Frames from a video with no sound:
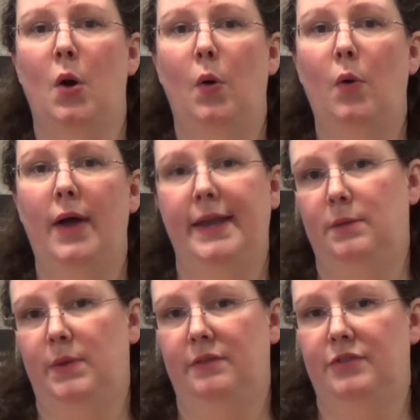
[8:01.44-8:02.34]
or any
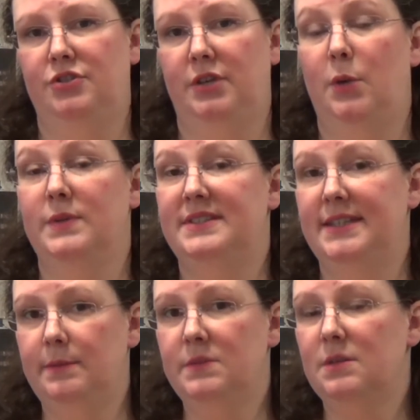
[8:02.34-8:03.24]
beneficiary who is
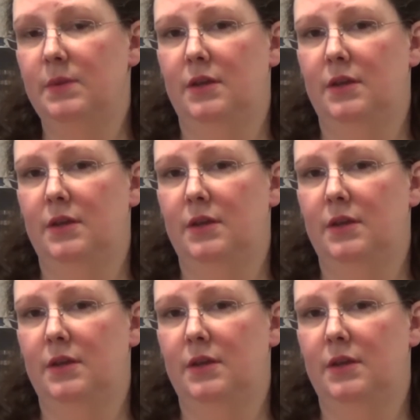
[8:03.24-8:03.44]
deemed to be